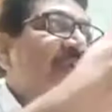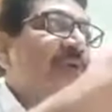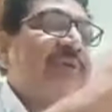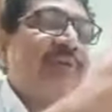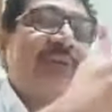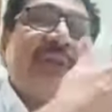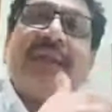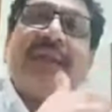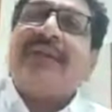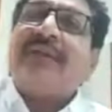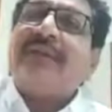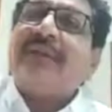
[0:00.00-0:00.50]

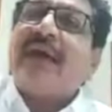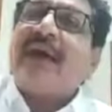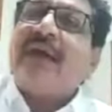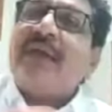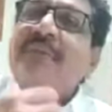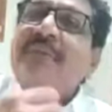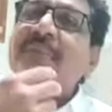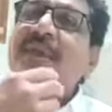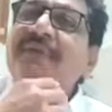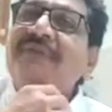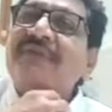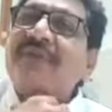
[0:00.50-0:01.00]
that I
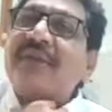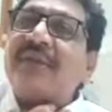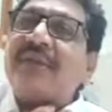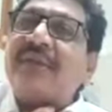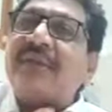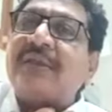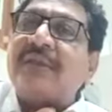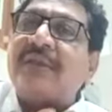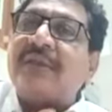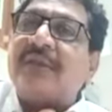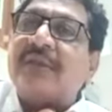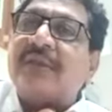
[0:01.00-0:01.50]
am
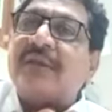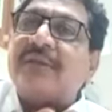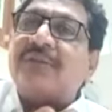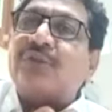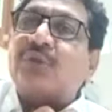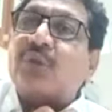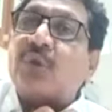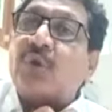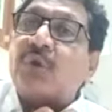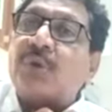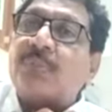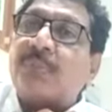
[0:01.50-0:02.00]
having a
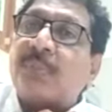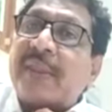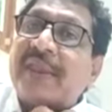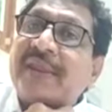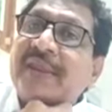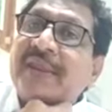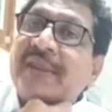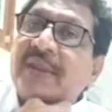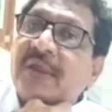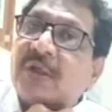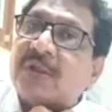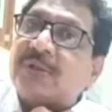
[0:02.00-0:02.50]
throat
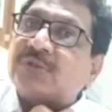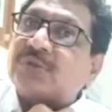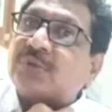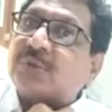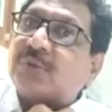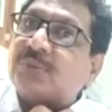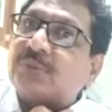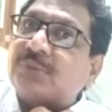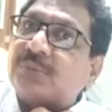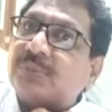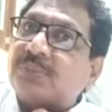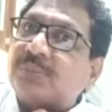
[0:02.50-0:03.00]
pain
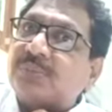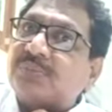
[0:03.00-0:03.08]
also.